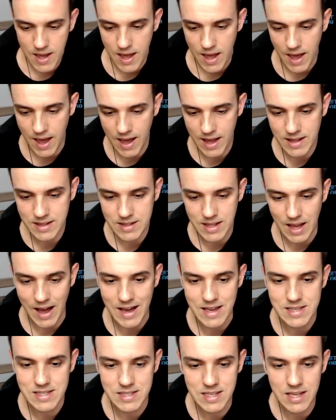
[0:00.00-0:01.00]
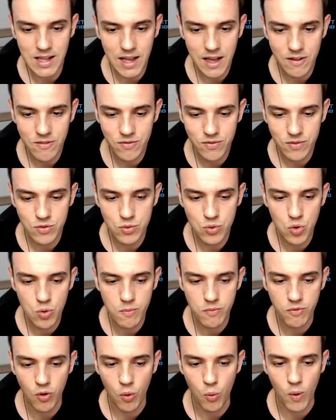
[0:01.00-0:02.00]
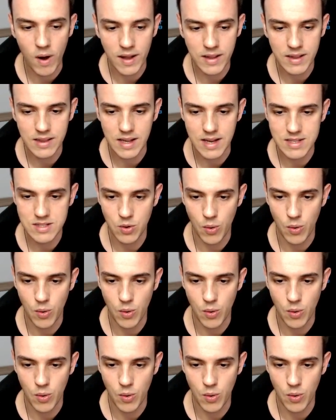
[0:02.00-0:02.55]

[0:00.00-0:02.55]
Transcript: and I still have room for one task,